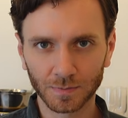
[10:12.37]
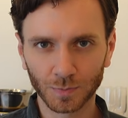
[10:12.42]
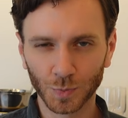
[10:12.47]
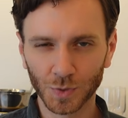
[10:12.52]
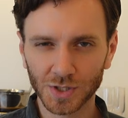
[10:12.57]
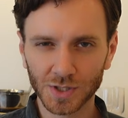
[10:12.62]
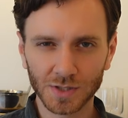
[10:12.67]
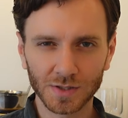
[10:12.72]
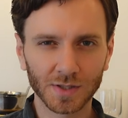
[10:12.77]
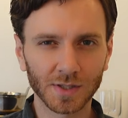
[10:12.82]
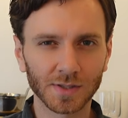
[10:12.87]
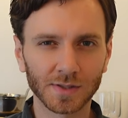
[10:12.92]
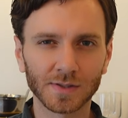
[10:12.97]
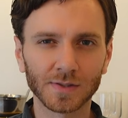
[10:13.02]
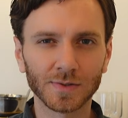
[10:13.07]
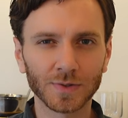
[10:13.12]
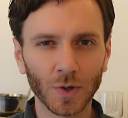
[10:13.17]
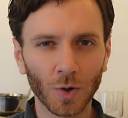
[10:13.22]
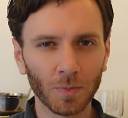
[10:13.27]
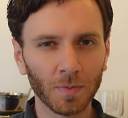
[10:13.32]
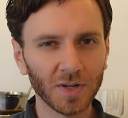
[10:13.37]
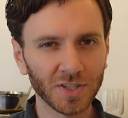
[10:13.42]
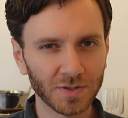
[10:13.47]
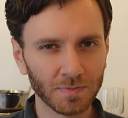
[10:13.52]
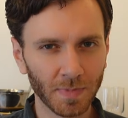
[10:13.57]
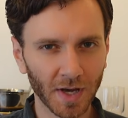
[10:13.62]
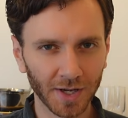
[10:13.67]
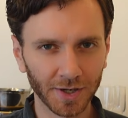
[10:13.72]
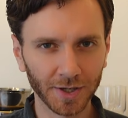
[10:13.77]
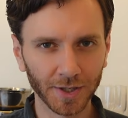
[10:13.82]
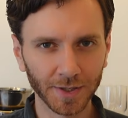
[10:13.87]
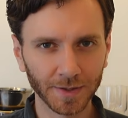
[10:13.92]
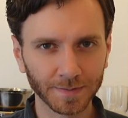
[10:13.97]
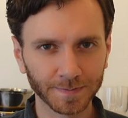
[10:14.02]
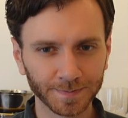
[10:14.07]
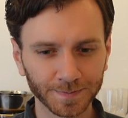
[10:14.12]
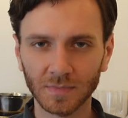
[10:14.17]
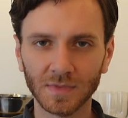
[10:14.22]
which is just so much better.